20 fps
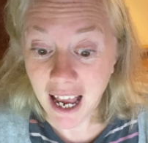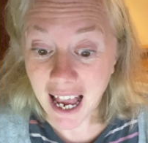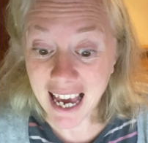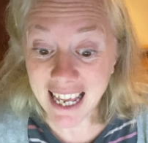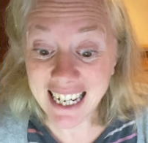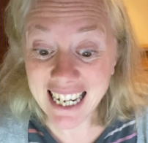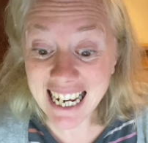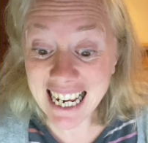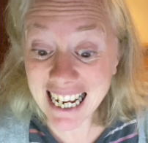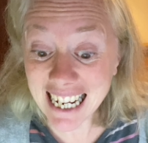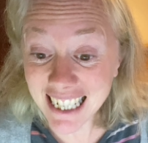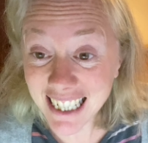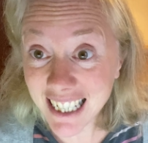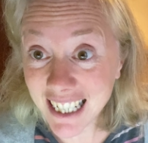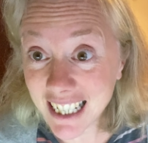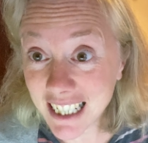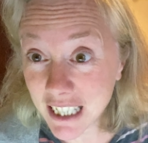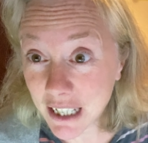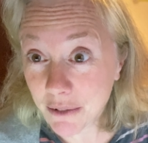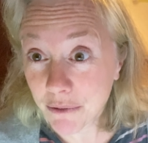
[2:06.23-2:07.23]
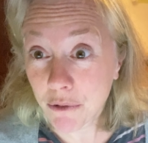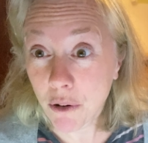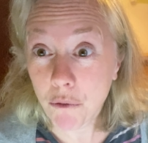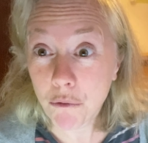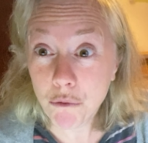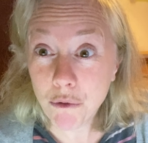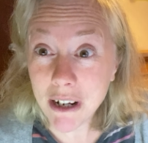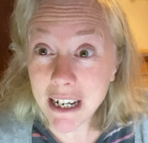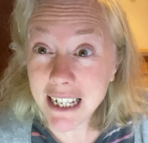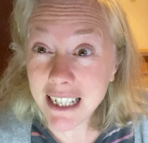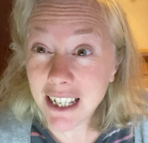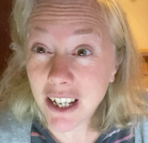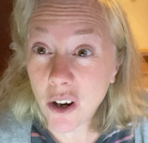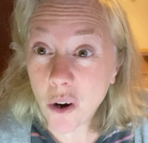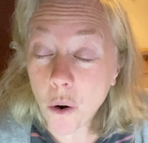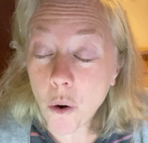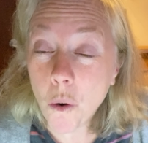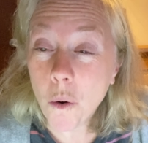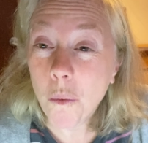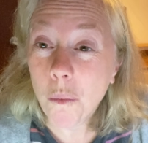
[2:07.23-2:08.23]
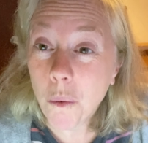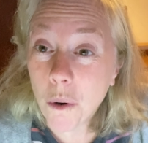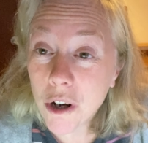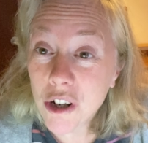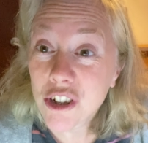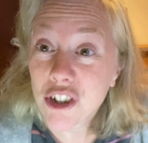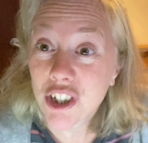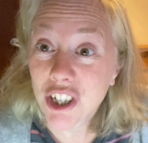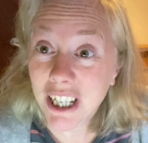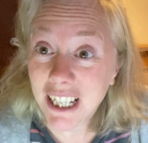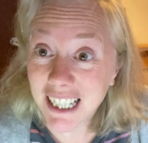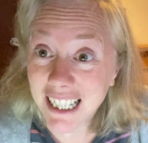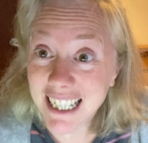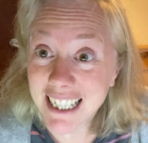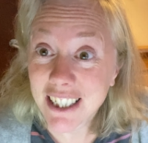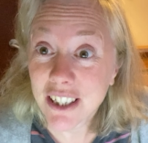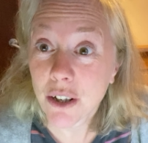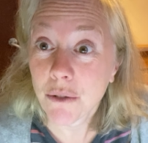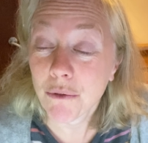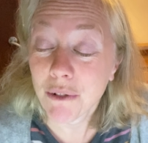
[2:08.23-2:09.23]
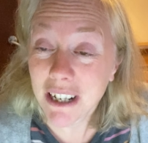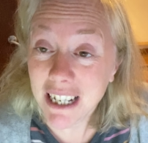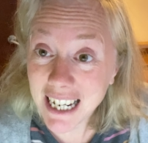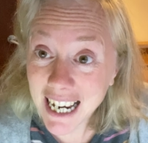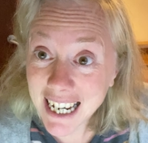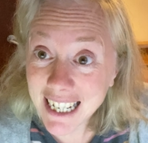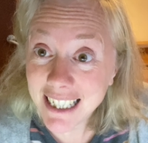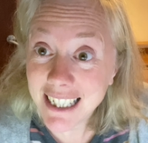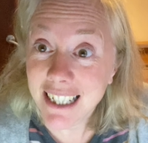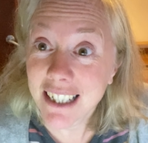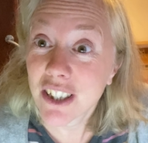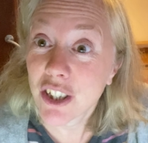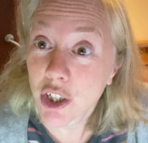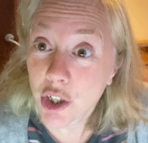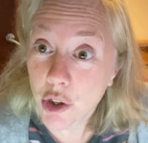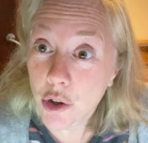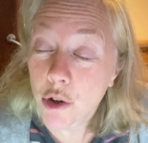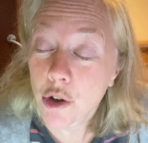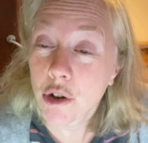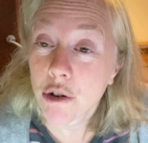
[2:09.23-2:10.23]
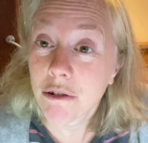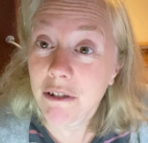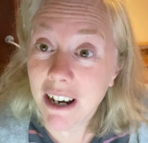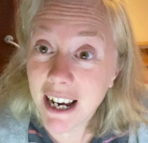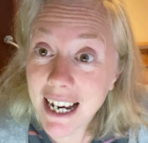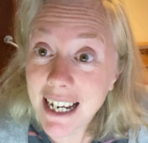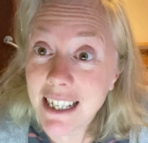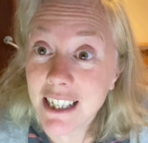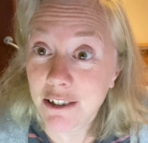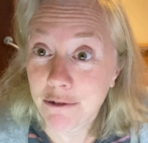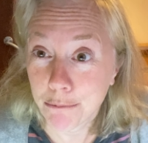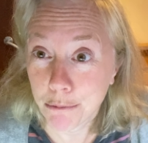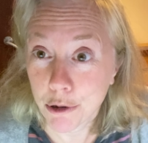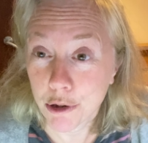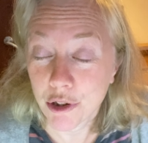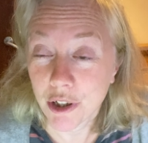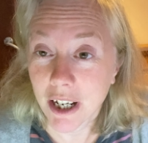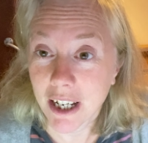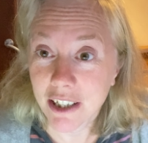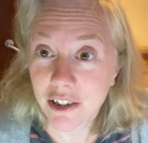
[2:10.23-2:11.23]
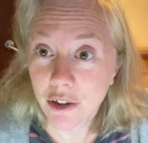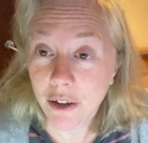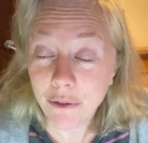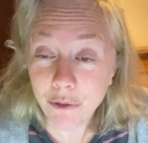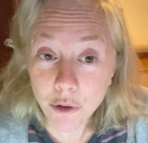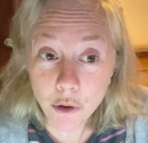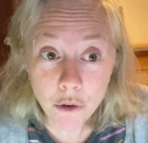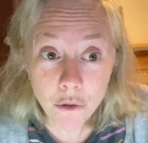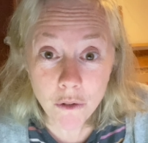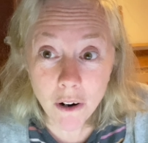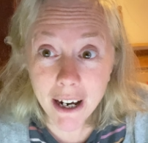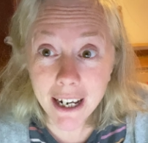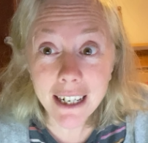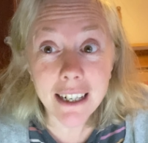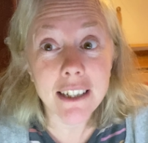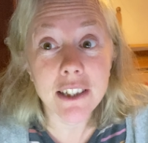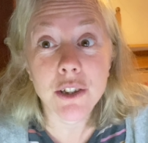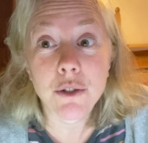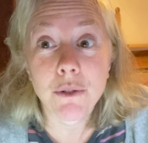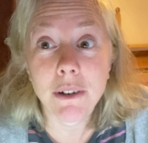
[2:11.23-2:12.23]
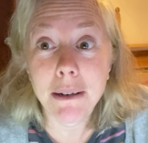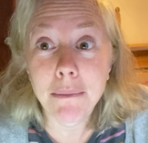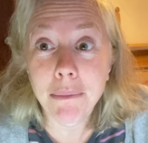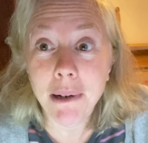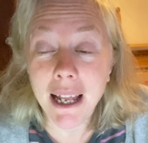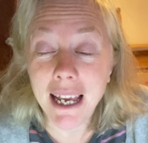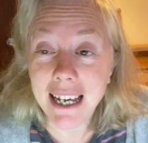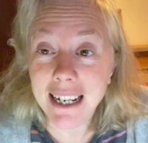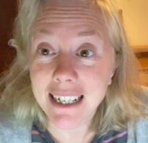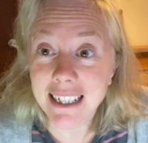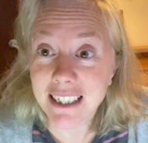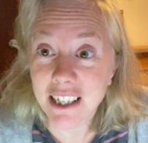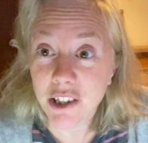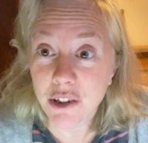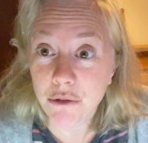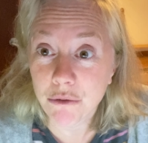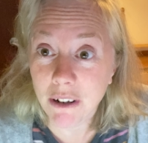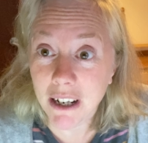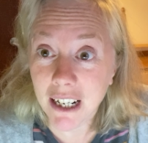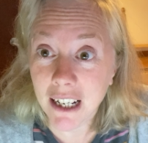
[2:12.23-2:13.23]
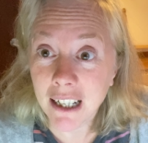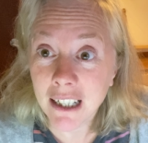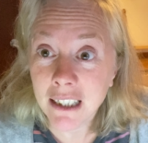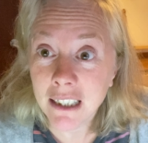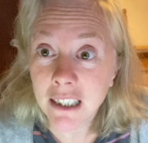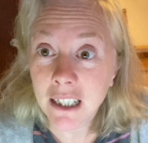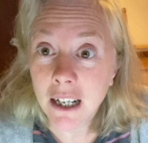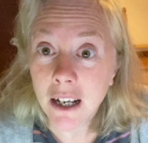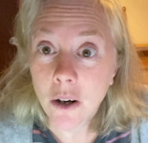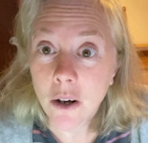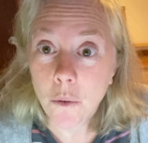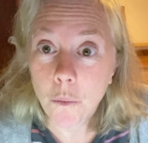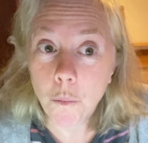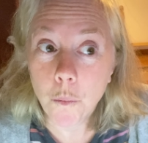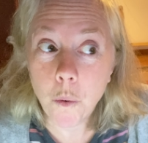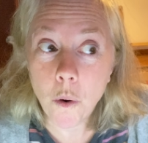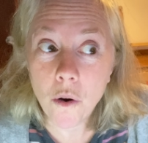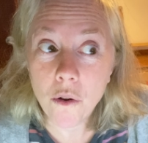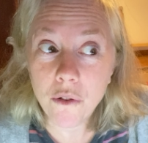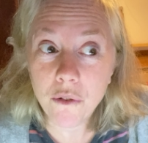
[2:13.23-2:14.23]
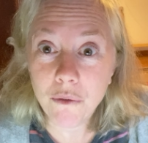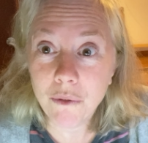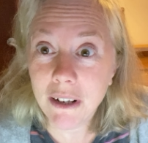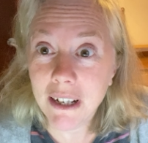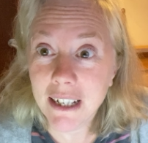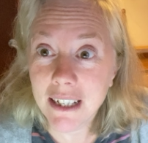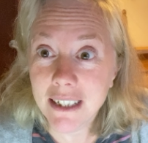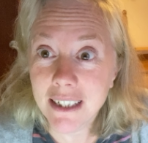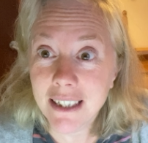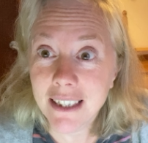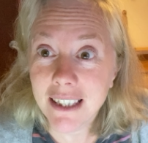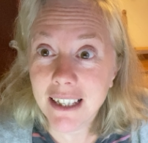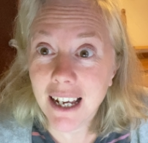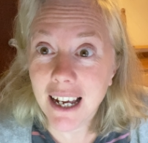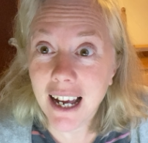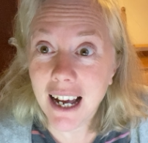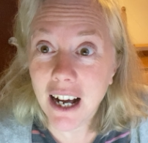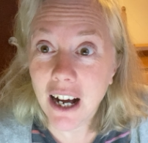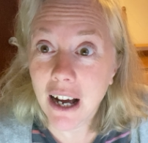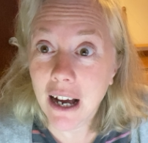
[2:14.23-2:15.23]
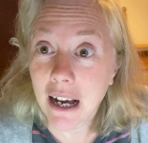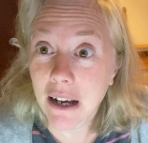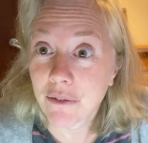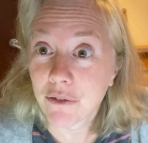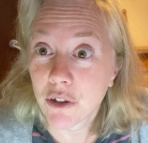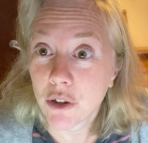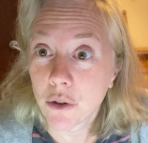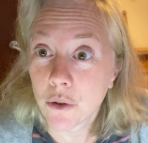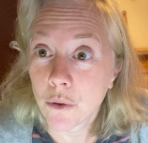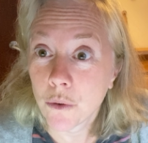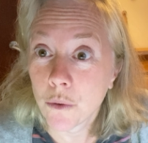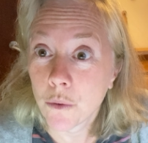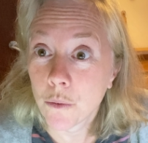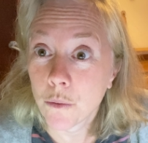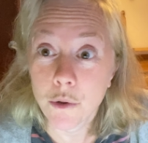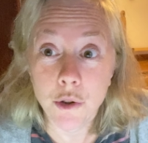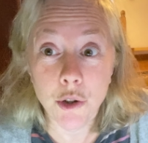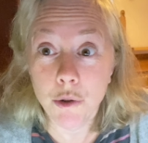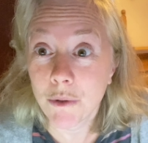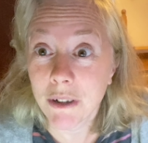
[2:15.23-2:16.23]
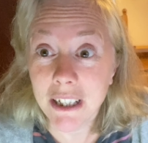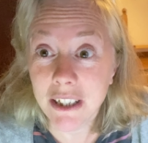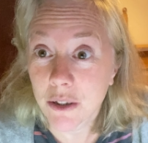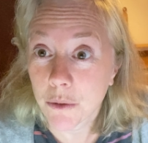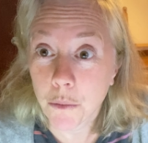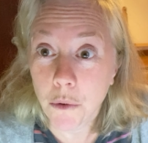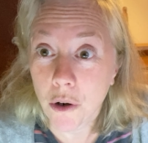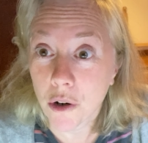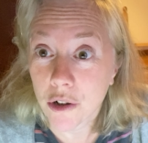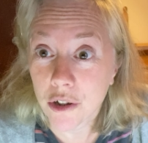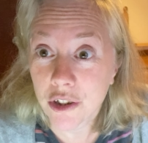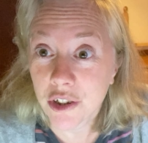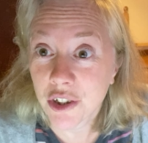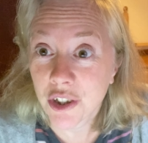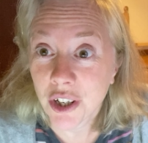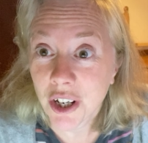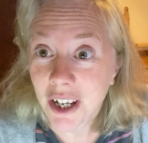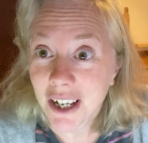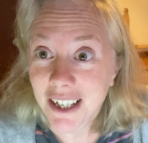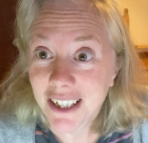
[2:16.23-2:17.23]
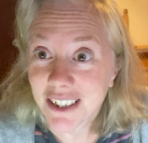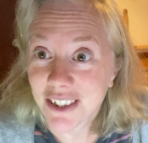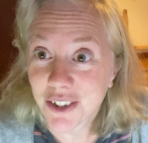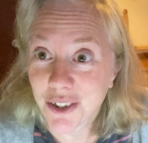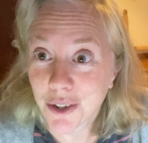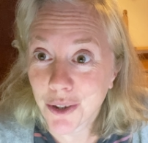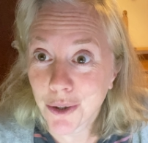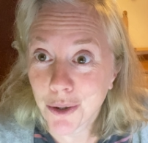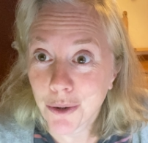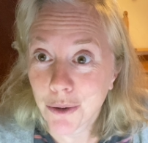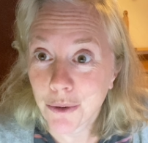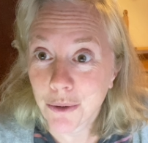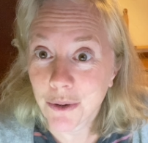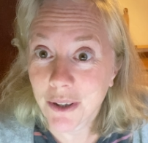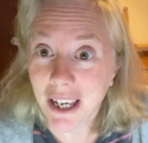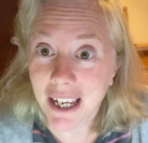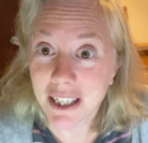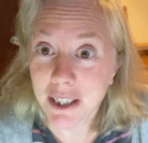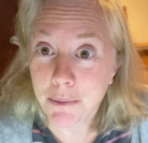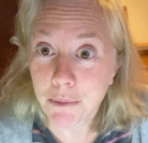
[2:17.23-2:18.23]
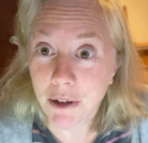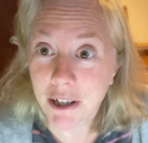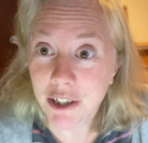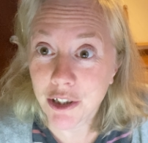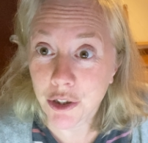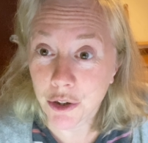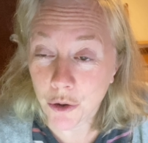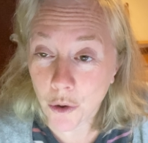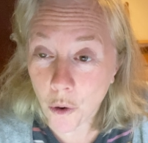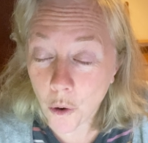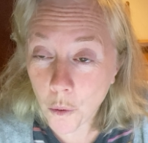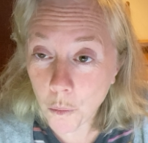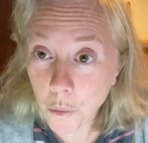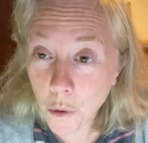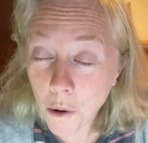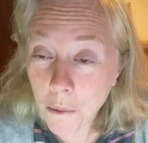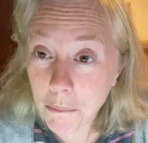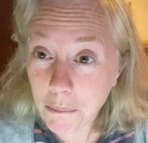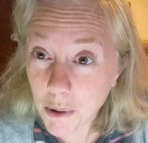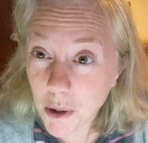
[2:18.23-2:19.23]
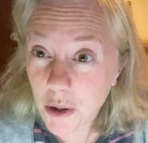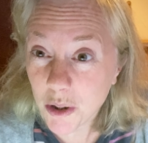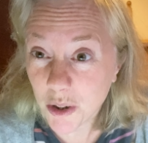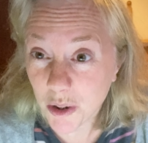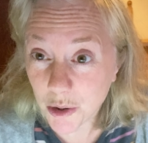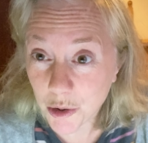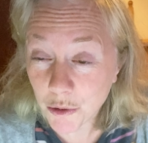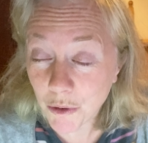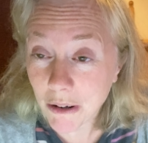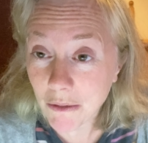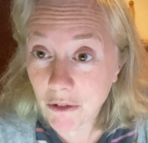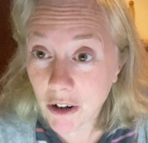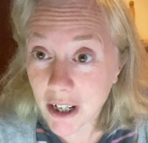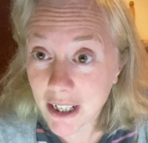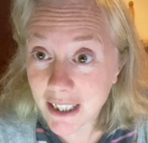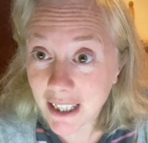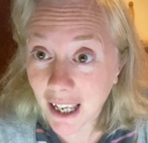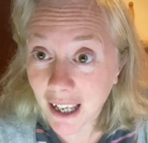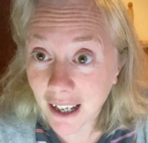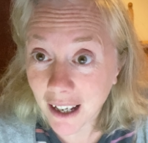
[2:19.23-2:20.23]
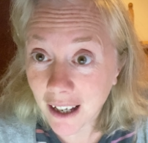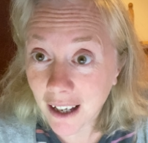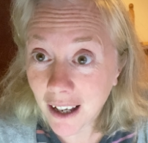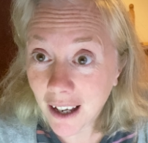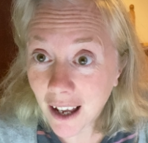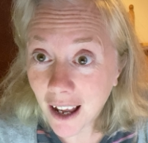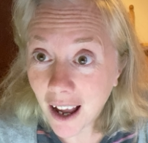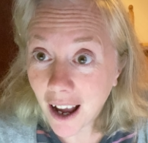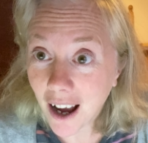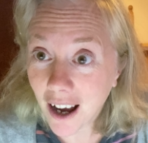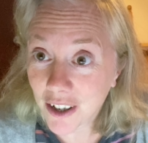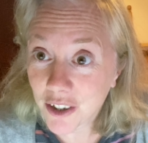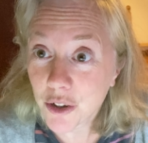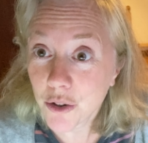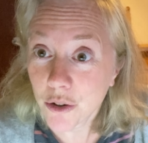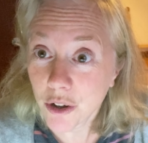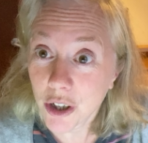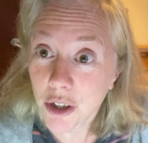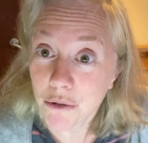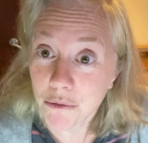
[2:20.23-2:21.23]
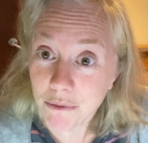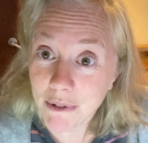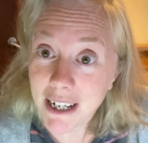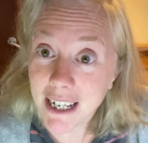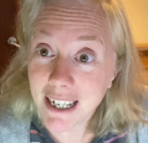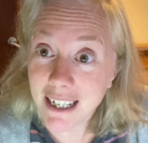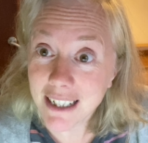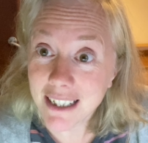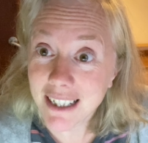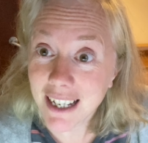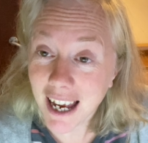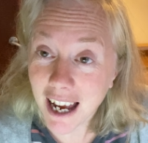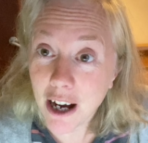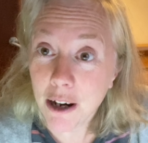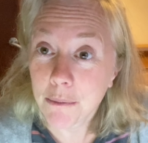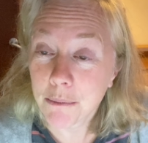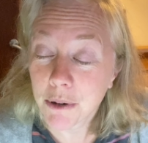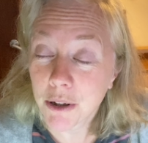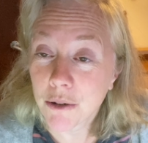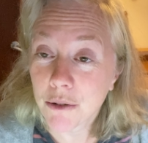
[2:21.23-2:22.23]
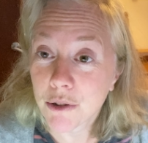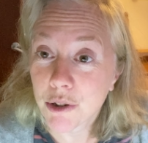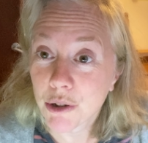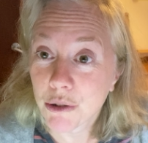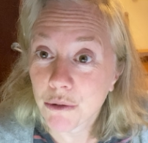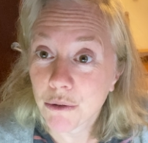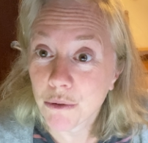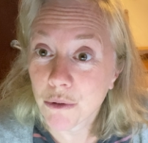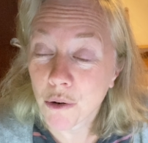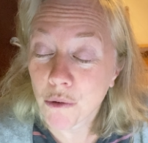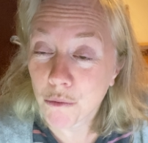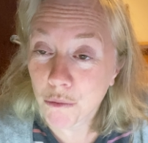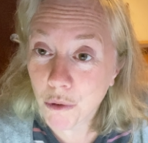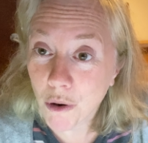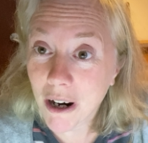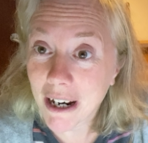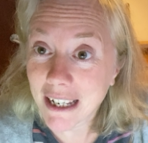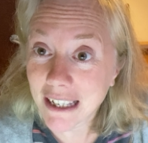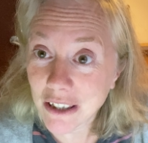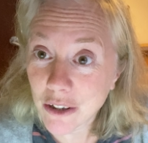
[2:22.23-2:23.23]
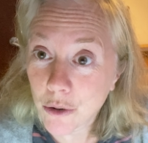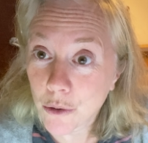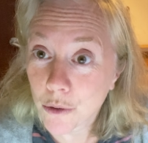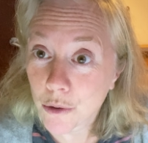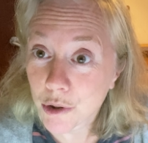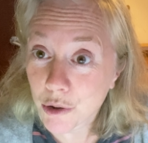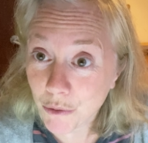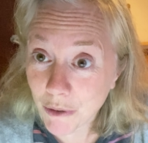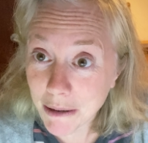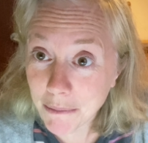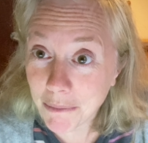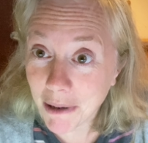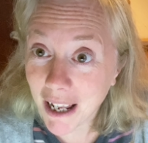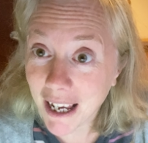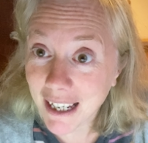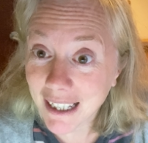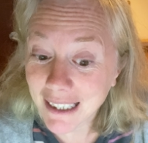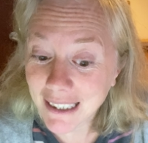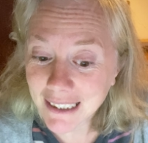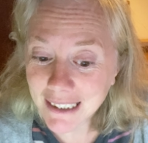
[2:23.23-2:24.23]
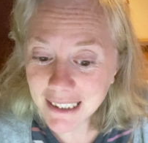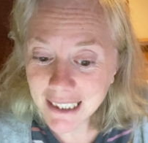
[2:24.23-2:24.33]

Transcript: An indicative reading or watching list related to your creative project. So if you're writing a screenplay and it's a thriller, what thrillers do you need to watch to get inspiration, or what books on screenwriting are you going to read to help you to write your screenplay?